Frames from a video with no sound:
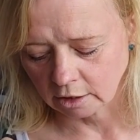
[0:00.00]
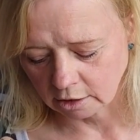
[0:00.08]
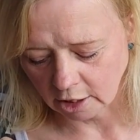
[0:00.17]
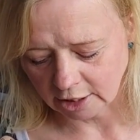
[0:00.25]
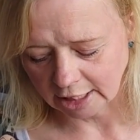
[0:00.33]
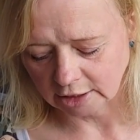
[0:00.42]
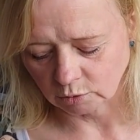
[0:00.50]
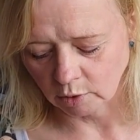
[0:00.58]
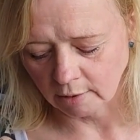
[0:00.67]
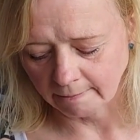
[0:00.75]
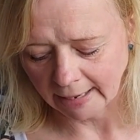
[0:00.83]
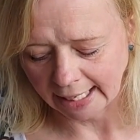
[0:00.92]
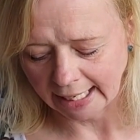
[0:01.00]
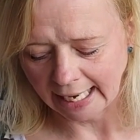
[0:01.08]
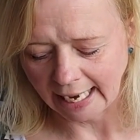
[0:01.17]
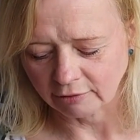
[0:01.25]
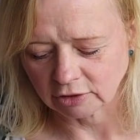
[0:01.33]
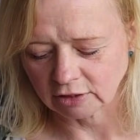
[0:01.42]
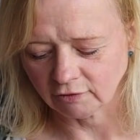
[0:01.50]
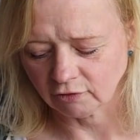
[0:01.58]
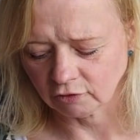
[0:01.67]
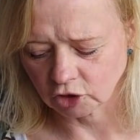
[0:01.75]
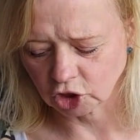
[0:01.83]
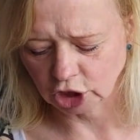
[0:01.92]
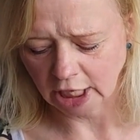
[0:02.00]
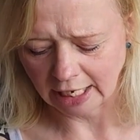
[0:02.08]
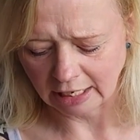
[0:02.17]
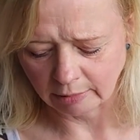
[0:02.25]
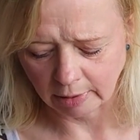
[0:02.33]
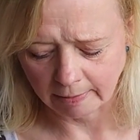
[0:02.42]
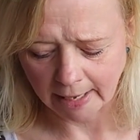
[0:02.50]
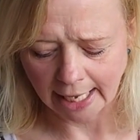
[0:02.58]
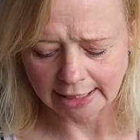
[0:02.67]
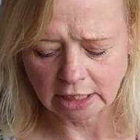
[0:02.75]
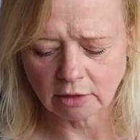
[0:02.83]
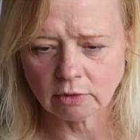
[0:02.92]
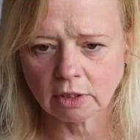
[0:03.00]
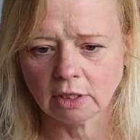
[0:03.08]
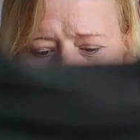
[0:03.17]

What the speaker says: that things weren't bagging out of shape. But I don't